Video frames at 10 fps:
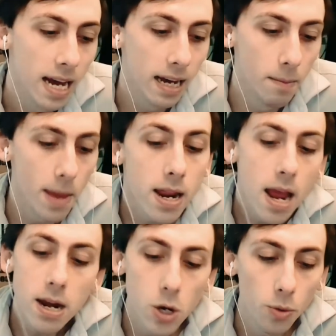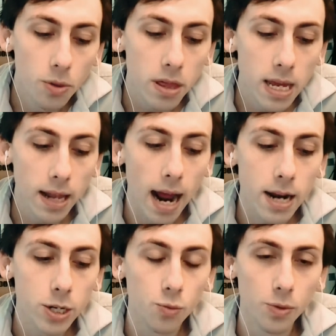The thing that
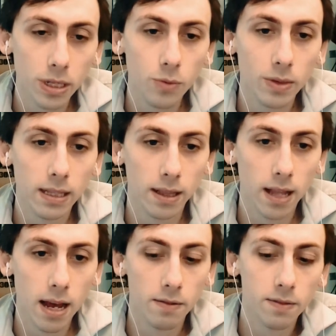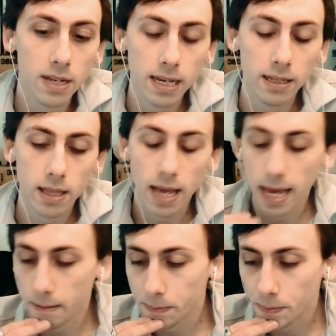I just really, really loved is
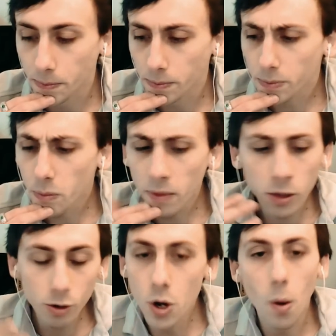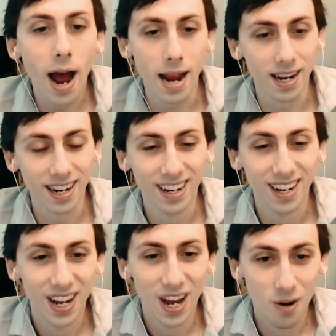that there's no hiding.
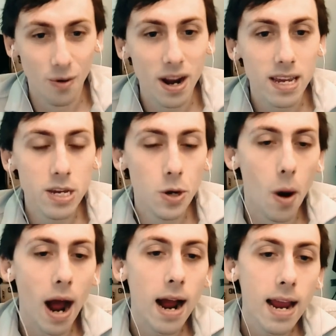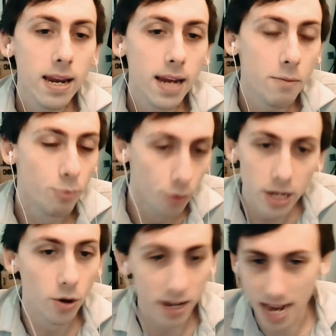Right. I had gotten
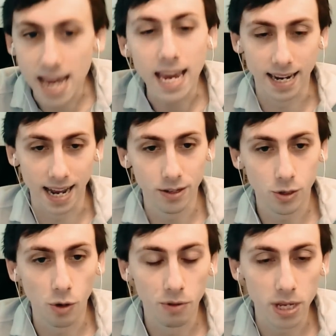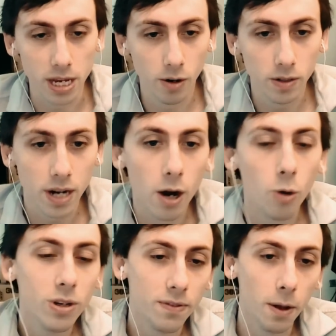pretty good at taking tests over the years, and I
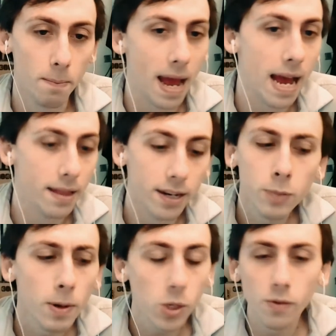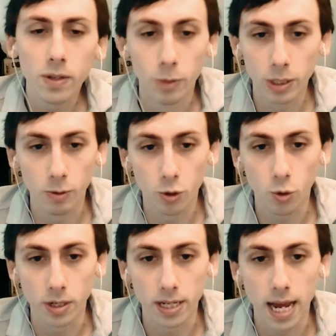always felt bad that, especially if it's a multiple
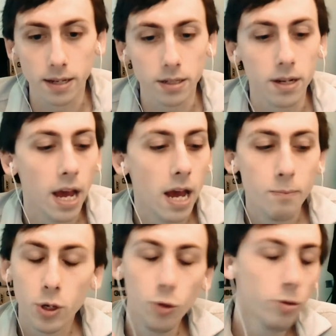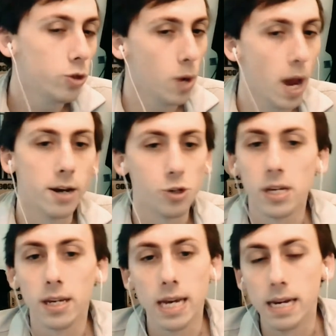choice test, pure
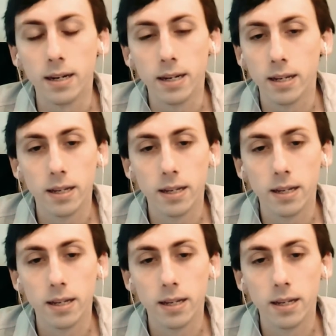strategy can